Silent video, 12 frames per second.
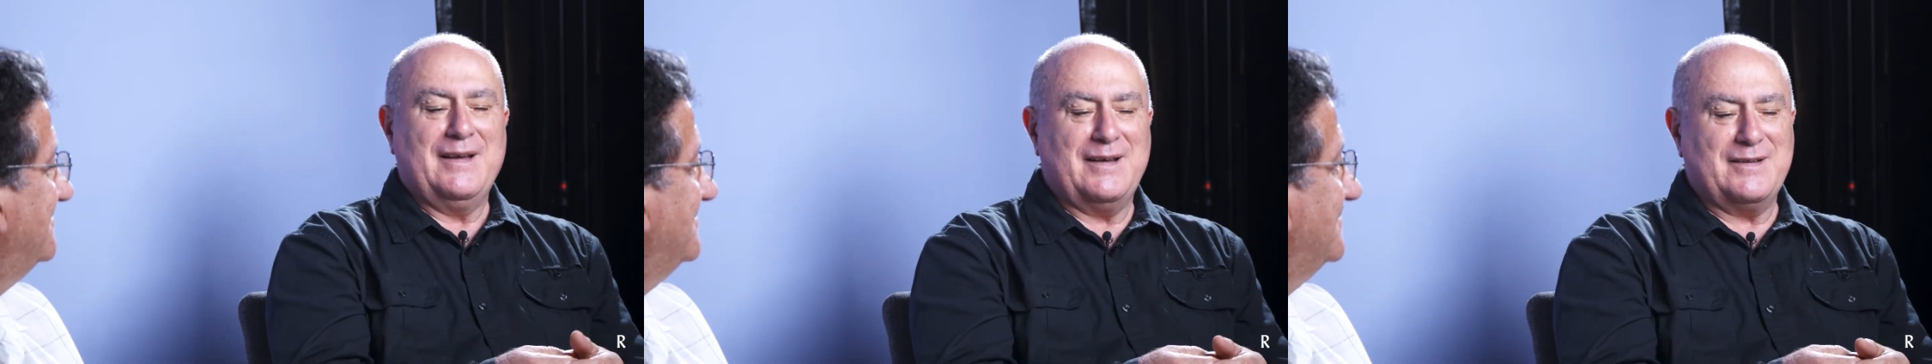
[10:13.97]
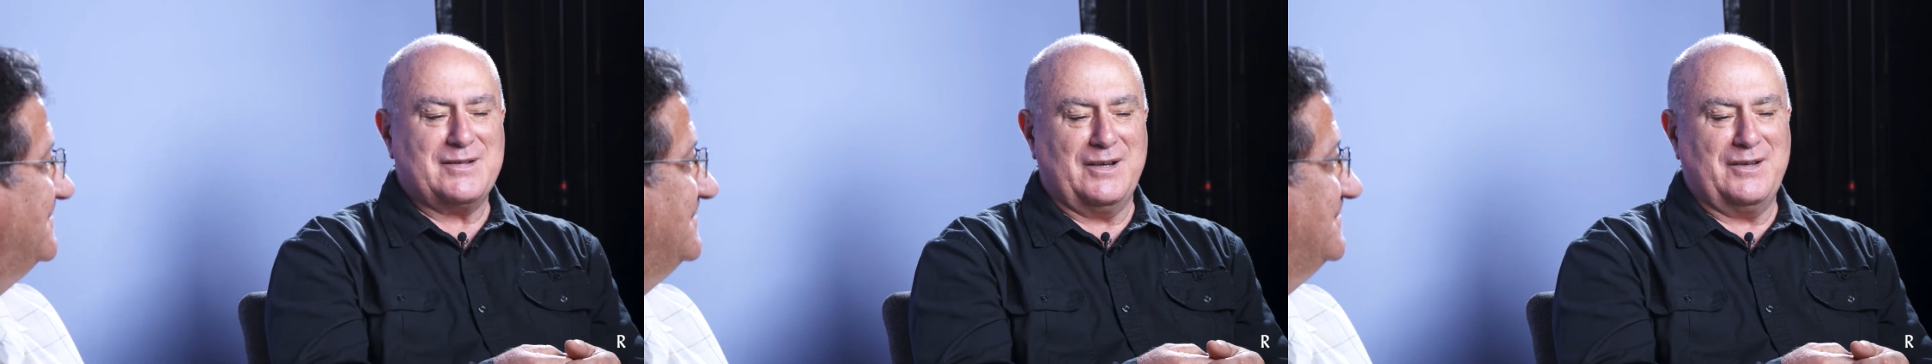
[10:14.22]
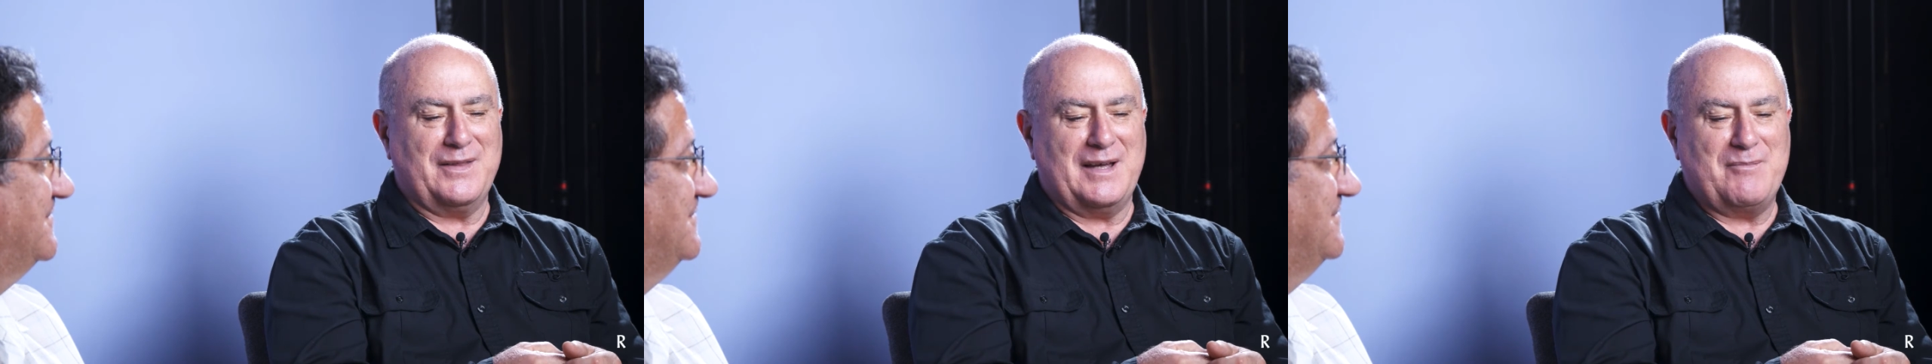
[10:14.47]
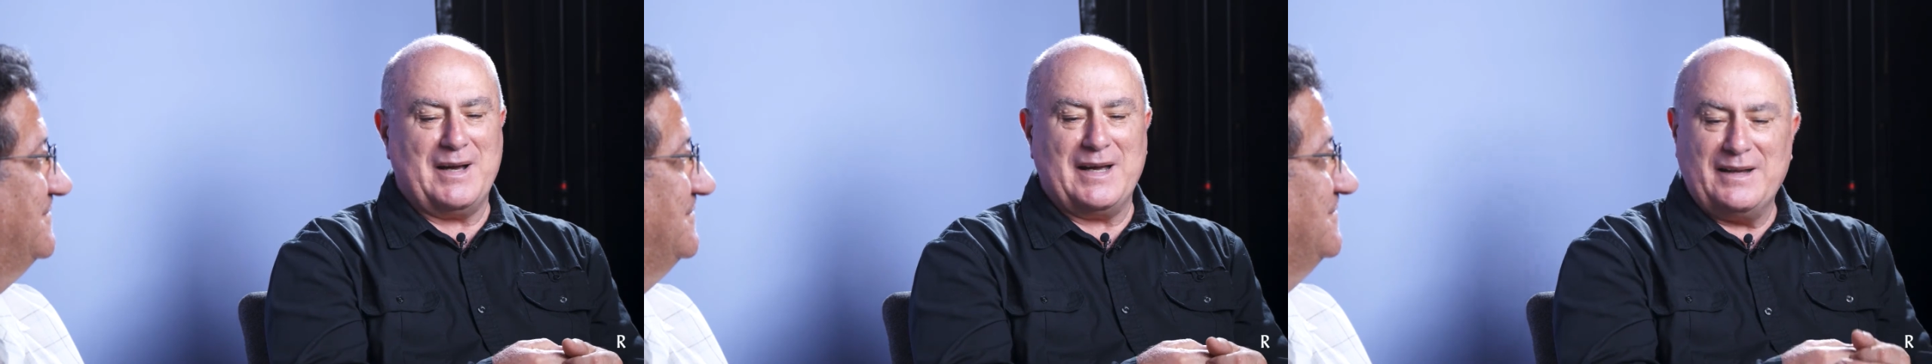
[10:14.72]
And so
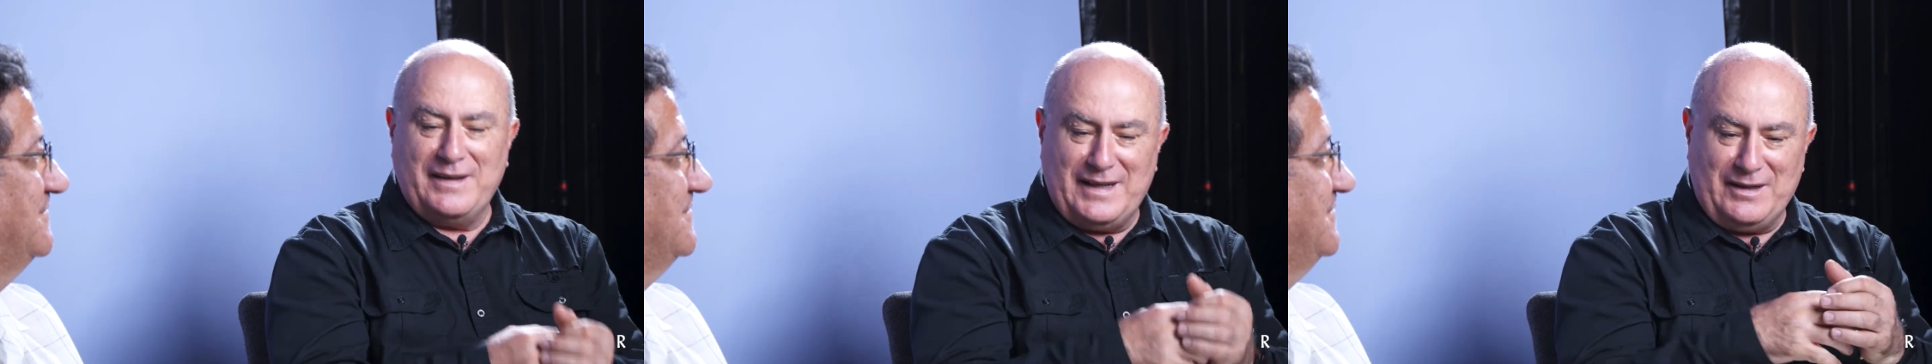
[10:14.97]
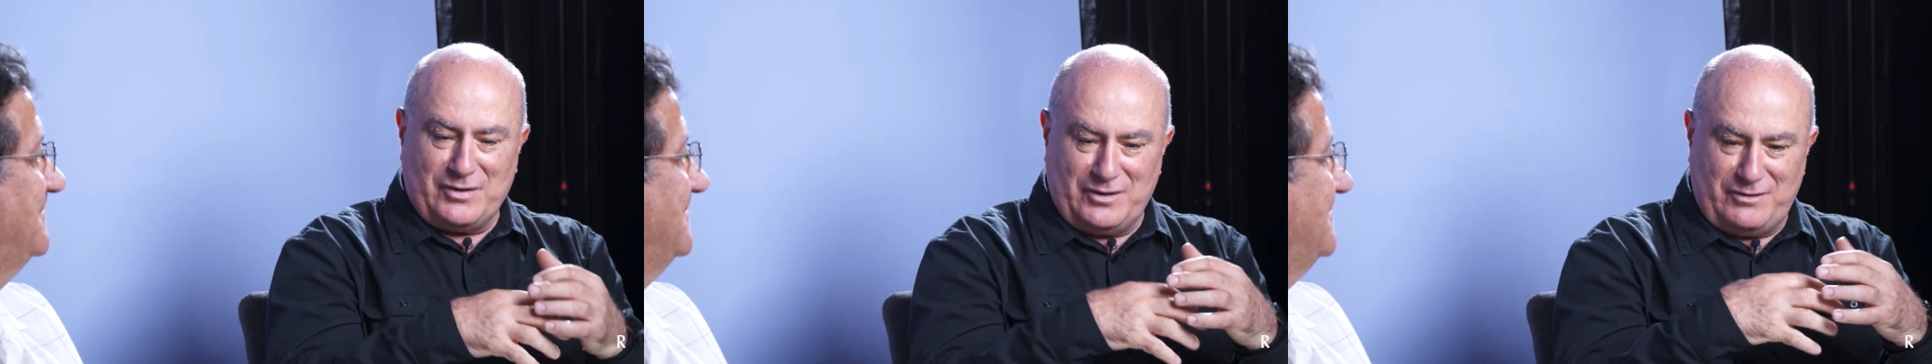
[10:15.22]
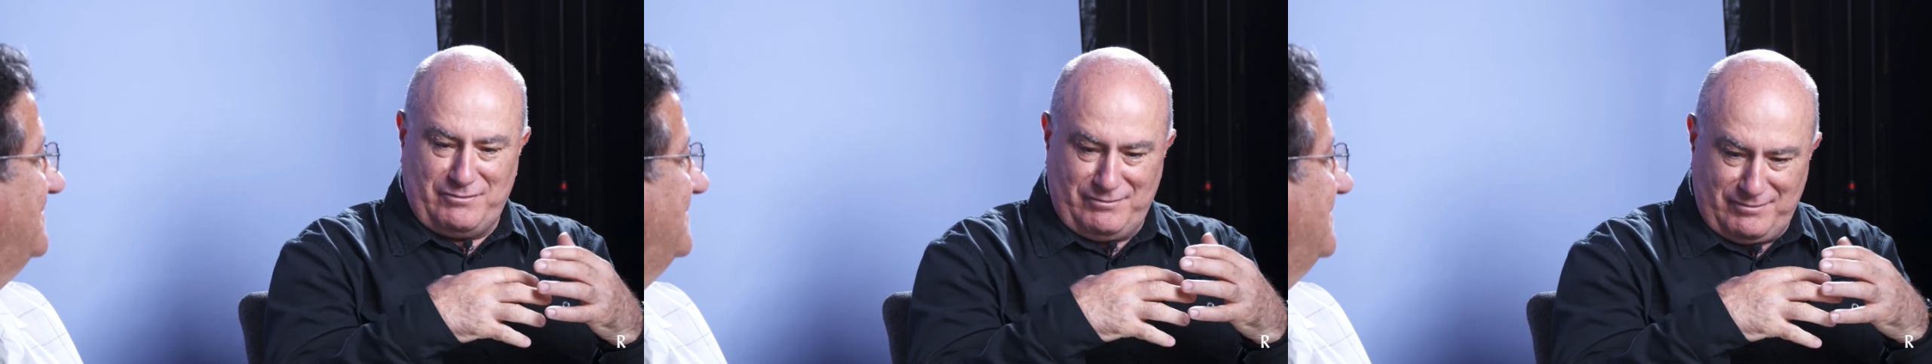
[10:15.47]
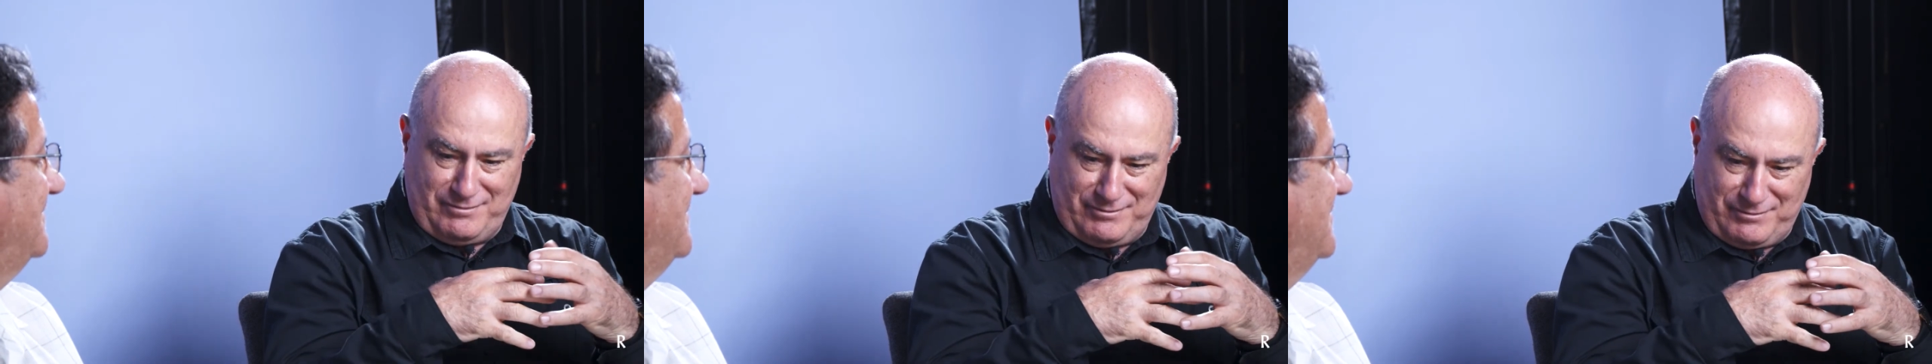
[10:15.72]
they may need to
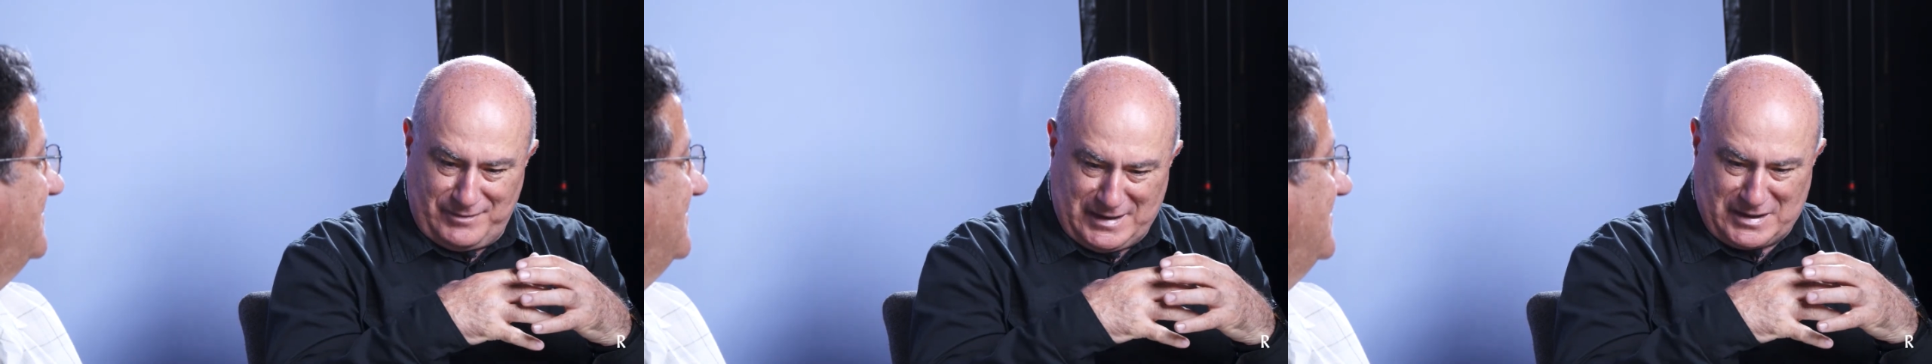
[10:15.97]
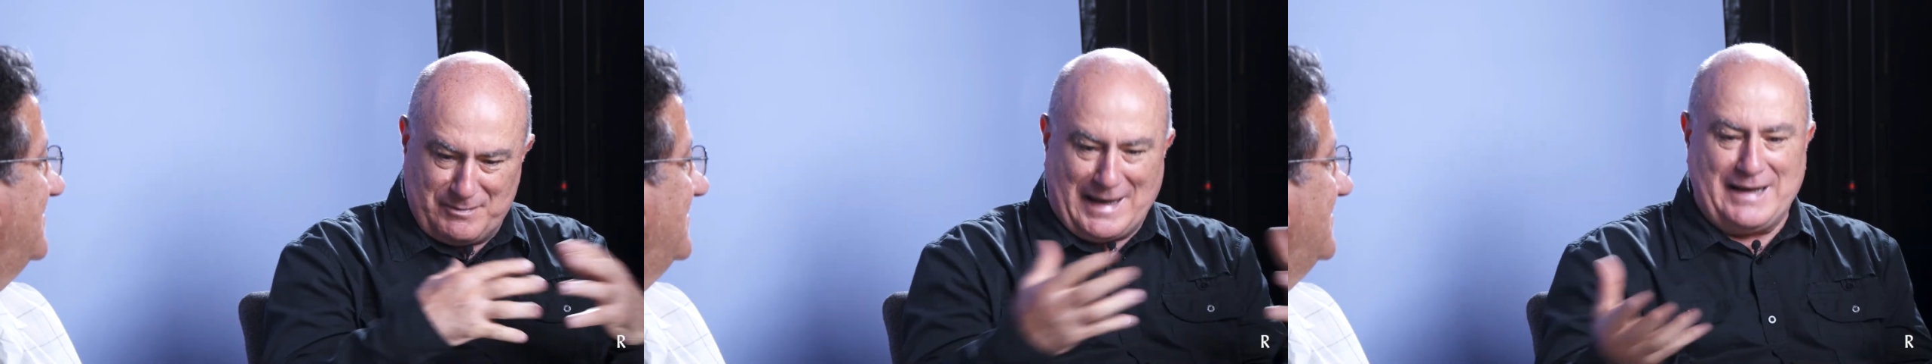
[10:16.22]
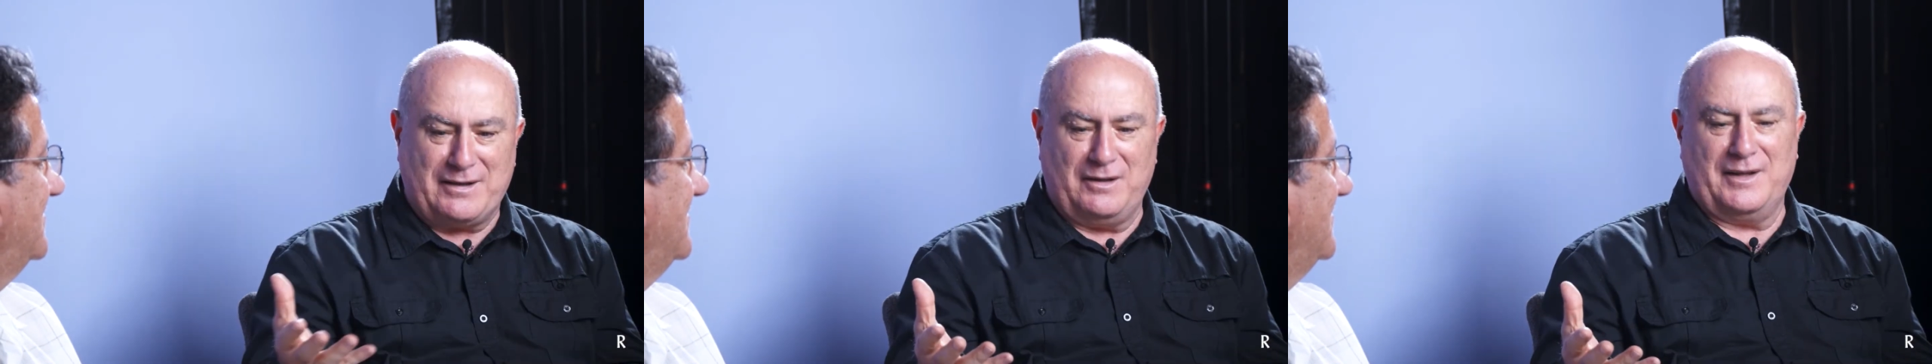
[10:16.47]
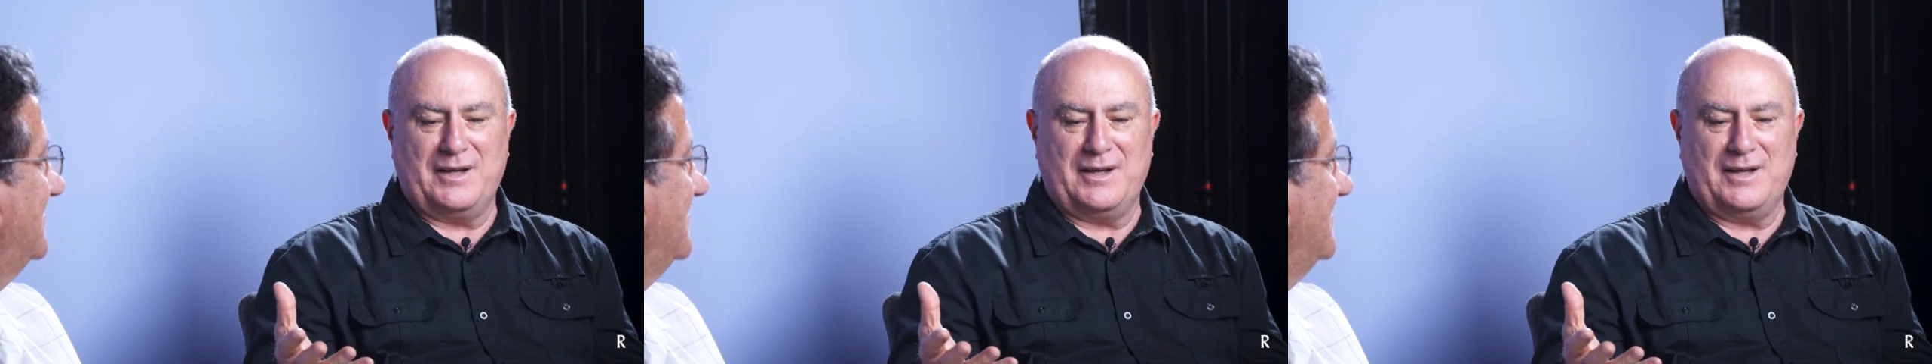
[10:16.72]
dismantle